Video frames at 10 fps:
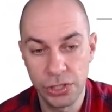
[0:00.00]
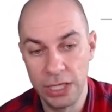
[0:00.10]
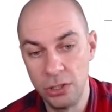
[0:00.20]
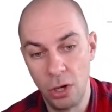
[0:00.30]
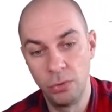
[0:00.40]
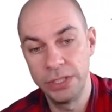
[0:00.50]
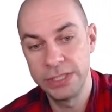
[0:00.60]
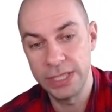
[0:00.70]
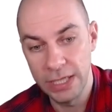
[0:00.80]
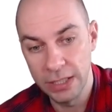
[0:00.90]
And notice
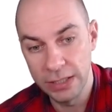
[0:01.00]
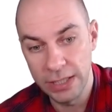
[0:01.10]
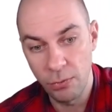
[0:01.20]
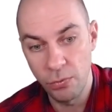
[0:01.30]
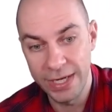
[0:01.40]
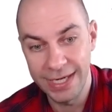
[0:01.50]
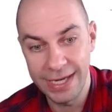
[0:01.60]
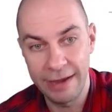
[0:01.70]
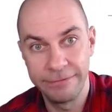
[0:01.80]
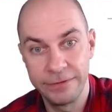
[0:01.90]
here that we
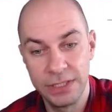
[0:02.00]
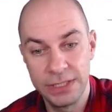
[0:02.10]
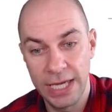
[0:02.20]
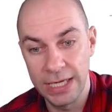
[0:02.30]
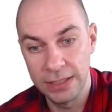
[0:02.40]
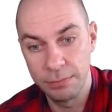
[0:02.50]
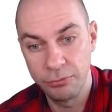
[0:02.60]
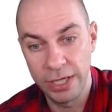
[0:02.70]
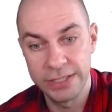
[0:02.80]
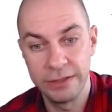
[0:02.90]
have to take the
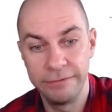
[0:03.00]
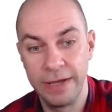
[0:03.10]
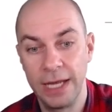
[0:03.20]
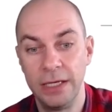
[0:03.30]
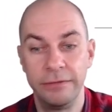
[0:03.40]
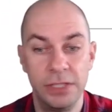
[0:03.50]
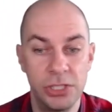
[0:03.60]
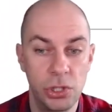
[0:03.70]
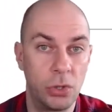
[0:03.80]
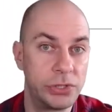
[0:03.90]
present value of
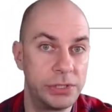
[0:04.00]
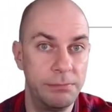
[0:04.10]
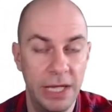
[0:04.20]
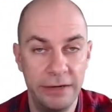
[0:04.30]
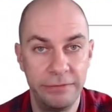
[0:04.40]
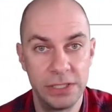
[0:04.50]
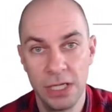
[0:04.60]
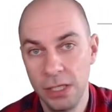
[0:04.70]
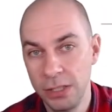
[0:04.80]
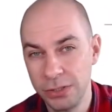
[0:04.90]
these costs and benefits.
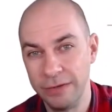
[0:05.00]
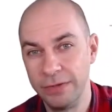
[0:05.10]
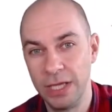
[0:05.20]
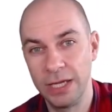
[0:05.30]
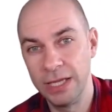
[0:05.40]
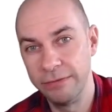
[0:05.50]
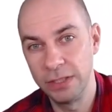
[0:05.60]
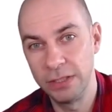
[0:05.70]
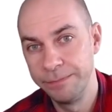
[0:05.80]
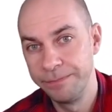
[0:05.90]
So if they're
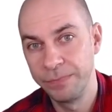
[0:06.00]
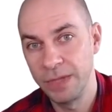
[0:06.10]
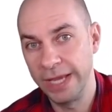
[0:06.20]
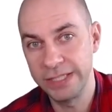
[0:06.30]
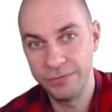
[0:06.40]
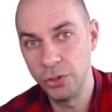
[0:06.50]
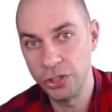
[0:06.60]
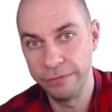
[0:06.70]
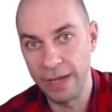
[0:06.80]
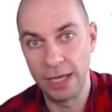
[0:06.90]
given as
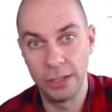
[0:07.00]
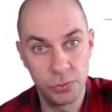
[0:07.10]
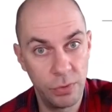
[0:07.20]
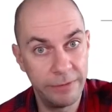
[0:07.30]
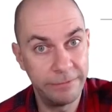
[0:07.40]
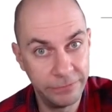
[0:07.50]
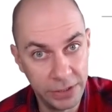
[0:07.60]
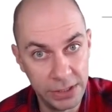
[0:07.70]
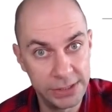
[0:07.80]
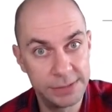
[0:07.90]
future values, we
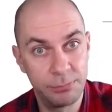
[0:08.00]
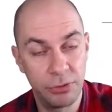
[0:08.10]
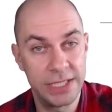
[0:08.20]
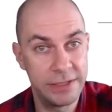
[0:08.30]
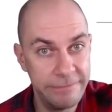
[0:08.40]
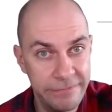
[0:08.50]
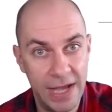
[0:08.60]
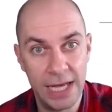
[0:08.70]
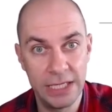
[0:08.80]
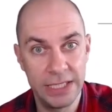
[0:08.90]
first present
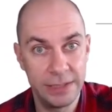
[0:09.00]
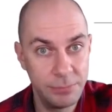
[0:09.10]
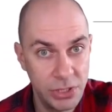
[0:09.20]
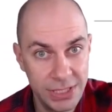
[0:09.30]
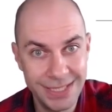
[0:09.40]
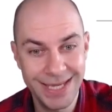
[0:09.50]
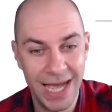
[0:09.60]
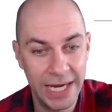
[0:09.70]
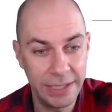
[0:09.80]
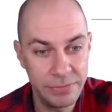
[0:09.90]
value them to
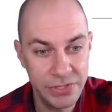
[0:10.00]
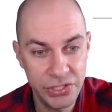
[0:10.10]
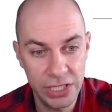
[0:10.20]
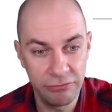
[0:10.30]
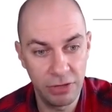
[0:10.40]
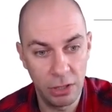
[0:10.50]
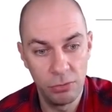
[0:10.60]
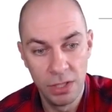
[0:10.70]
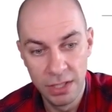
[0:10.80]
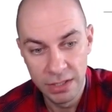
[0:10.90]
time 0,
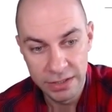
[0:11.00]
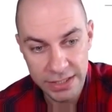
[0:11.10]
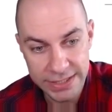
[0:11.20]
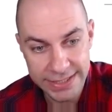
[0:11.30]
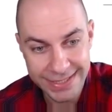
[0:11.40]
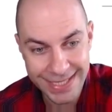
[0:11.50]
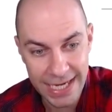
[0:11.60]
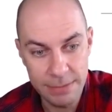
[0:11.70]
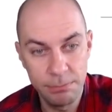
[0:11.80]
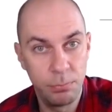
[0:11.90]
the
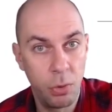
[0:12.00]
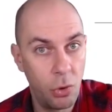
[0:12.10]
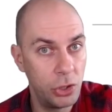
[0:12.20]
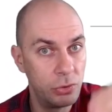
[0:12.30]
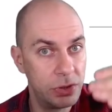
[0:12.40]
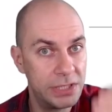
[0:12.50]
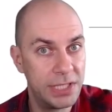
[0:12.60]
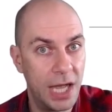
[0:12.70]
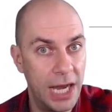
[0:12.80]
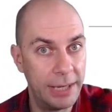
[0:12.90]
same point on the
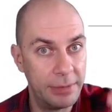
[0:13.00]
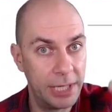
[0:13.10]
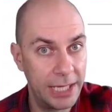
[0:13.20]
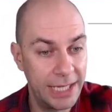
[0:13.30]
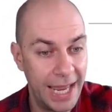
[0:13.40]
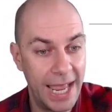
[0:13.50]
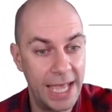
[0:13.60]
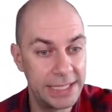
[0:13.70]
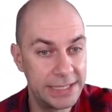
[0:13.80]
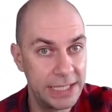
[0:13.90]
timeline
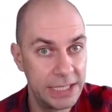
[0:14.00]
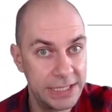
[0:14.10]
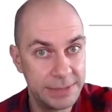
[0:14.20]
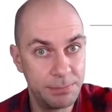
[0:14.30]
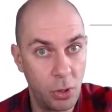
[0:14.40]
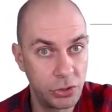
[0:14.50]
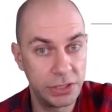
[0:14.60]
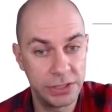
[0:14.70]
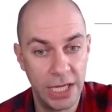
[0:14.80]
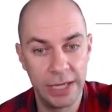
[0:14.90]
as spotted
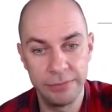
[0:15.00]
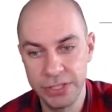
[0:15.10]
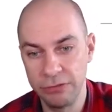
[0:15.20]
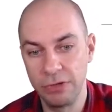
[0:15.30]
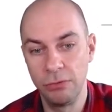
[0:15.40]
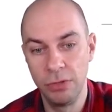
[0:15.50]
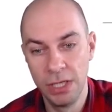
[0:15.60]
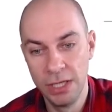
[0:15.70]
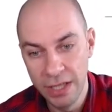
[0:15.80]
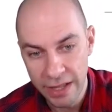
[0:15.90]
time 0.
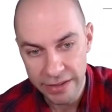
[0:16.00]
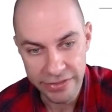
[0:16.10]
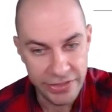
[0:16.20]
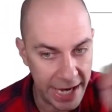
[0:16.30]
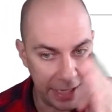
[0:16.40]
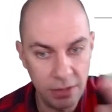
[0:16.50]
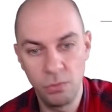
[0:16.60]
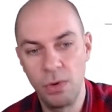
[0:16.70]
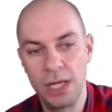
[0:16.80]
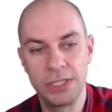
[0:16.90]
Then
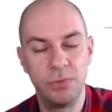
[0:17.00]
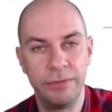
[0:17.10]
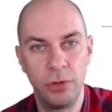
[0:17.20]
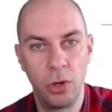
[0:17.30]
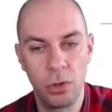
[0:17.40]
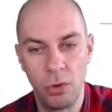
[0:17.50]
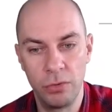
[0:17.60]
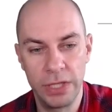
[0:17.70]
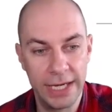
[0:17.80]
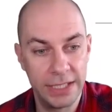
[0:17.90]
once we've got all
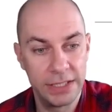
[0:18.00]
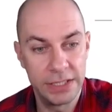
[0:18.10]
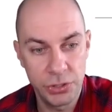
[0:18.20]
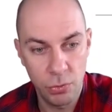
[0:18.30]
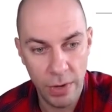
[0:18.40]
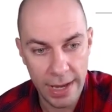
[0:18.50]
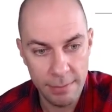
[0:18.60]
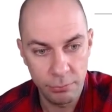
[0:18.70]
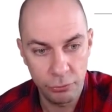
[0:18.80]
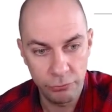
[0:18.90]
that in the square
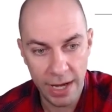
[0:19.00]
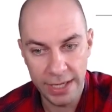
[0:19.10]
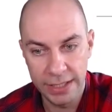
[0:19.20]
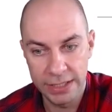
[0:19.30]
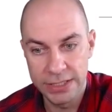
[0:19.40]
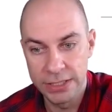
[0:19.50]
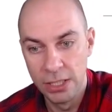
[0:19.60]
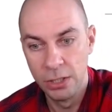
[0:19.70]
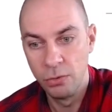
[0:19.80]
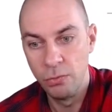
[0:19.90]
brackets,
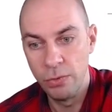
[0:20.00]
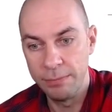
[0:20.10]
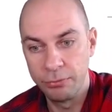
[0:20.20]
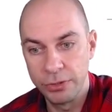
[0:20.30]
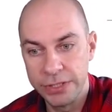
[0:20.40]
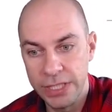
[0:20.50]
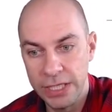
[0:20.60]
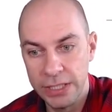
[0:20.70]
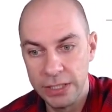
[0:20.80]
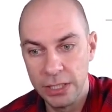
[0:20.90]
we
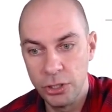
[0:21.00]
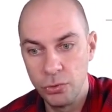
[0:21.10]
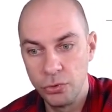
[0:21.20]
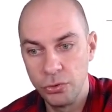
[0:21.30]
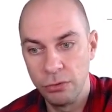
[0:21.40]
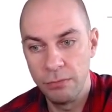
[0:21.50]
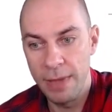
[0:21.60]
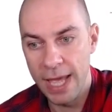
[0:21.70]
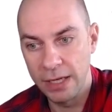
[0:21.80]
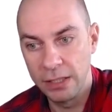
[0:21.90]
proceed in the usual
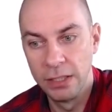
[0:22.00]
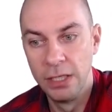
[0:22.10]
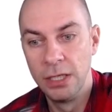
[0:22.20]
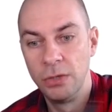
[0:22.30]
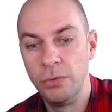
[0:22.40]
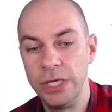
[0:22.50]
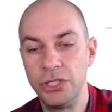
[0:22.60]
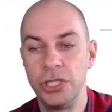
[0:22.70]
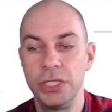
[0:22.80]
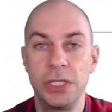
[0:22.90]
manner,
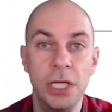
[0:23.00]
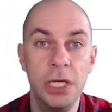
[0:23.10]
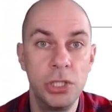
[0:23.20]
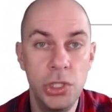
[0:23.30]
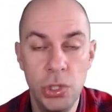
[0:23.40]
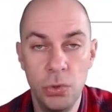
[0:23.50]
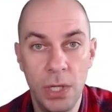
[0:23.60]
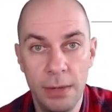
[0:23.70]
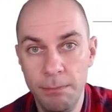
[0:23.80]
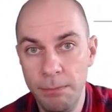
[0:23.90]
which is to
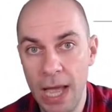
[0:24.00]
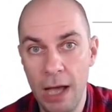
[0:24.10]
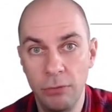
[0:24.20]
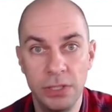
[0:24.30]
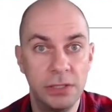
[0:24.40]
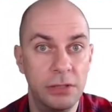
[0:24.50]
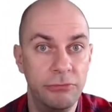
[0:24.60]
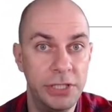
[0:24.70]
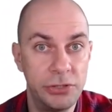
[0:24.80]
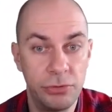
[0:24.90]
compound at the
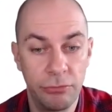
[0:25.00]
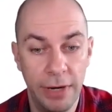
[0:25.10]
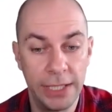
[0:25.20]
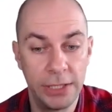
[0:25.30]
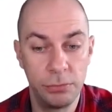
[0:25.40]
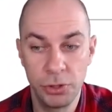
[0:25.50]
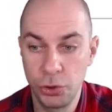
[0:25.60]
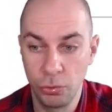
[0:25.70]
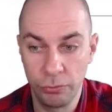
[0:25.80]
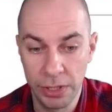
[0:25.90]
risk-free rate to
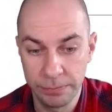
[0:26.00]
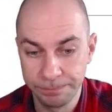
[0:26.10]
maturity.